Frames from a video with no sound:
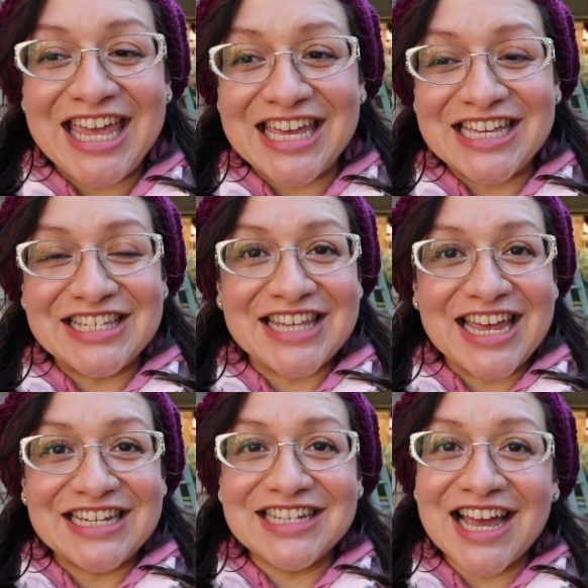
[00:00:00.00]
He is
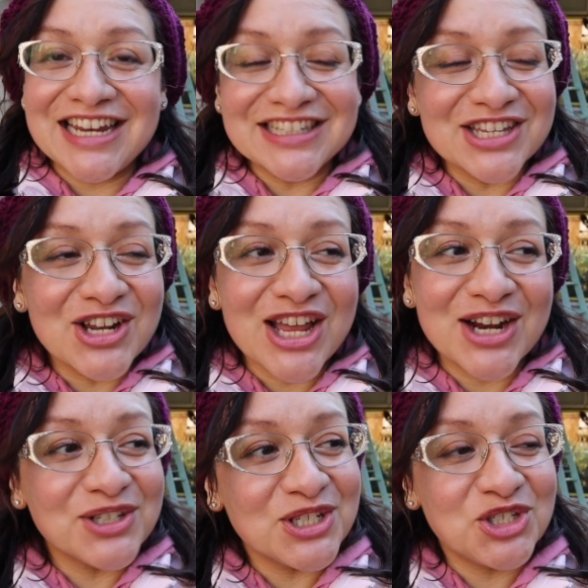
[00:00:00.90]
a tiny little
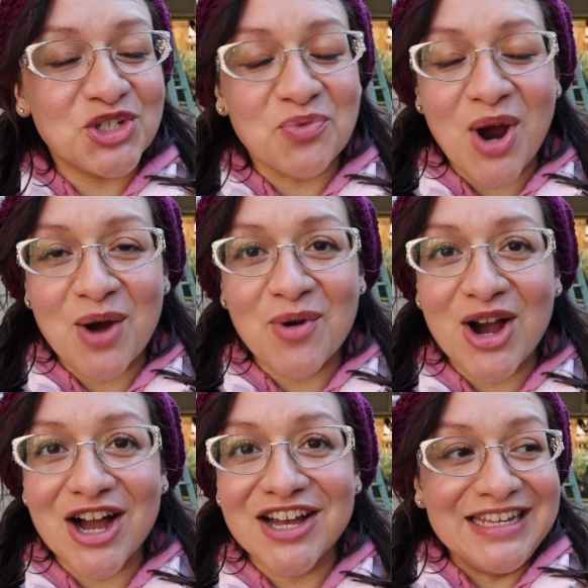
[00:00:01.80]
hairless
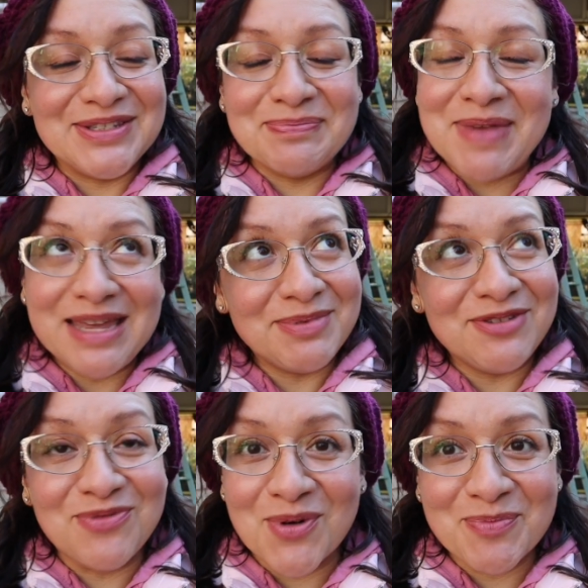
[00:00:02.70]
chihuahua. He's
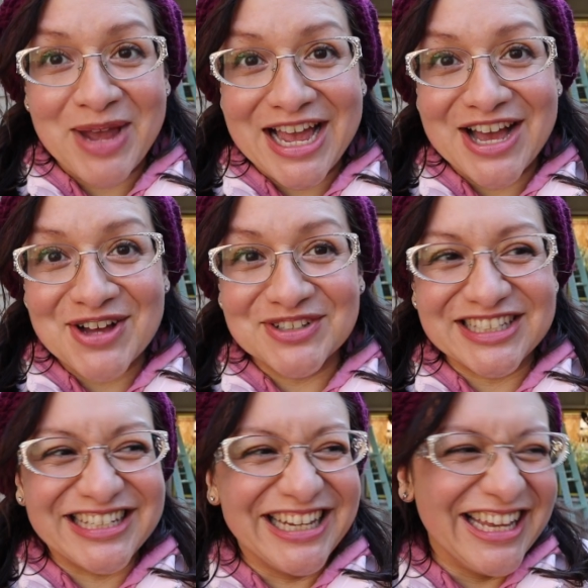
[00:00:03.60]
maybe 4
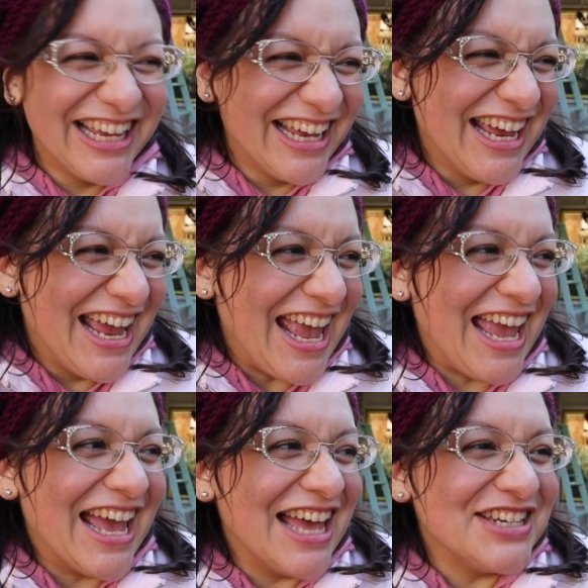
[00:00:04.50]
pounds.
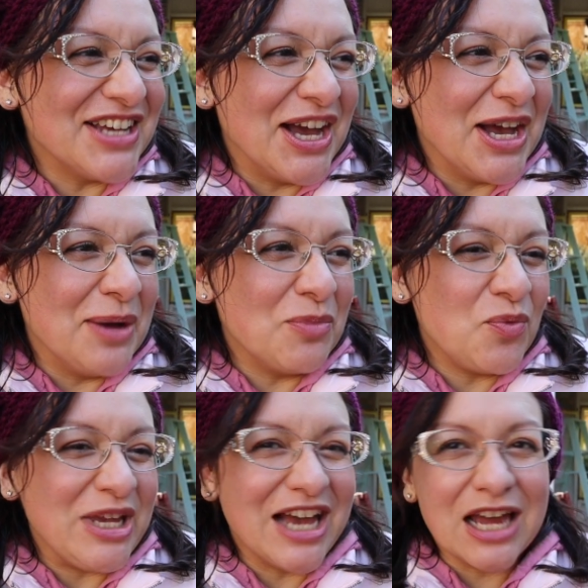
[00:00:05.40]

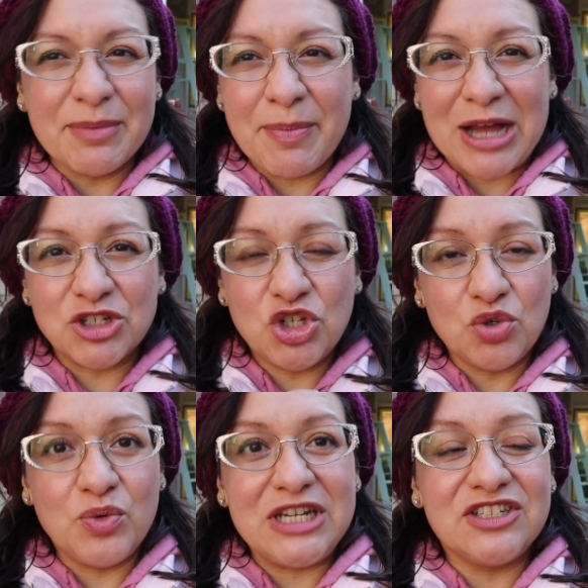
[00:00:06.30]
And we got him about
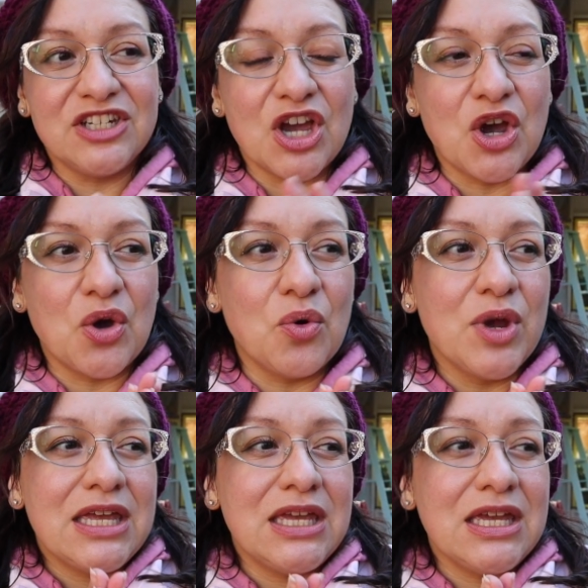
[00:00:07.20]
2 weeks ago.
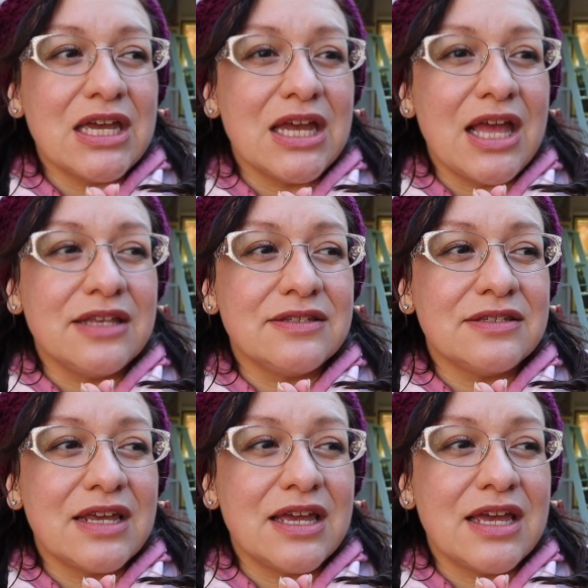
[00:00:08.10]
He
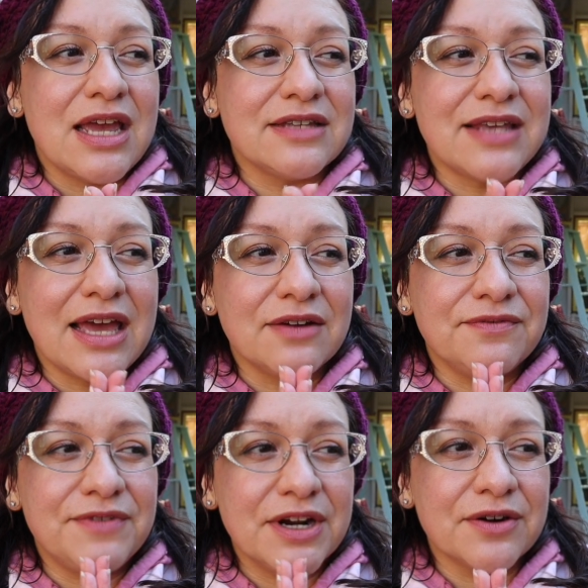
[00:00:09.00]
has had a
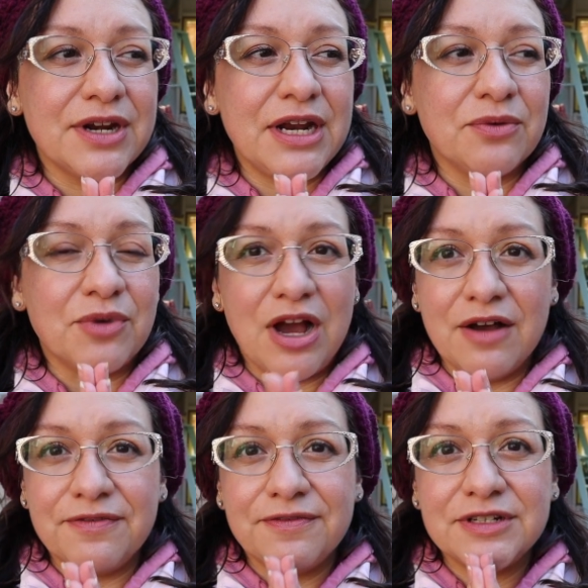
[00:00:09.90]
very
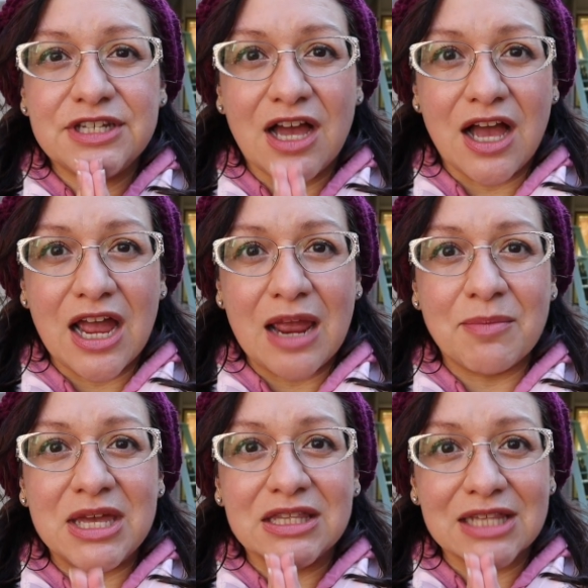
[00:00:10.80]
rough
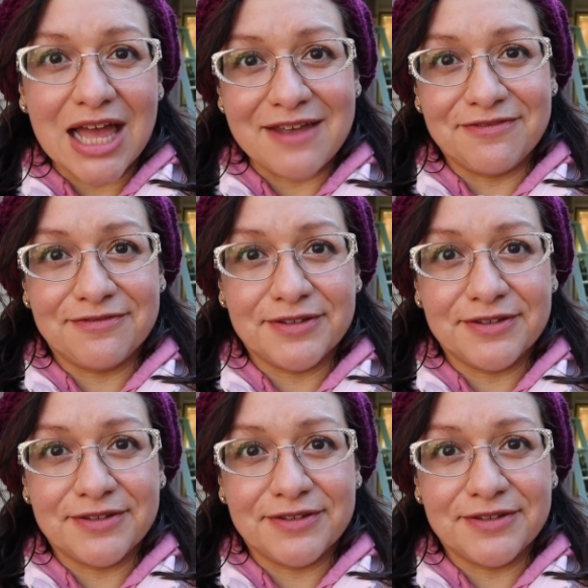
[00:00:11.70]
time in life.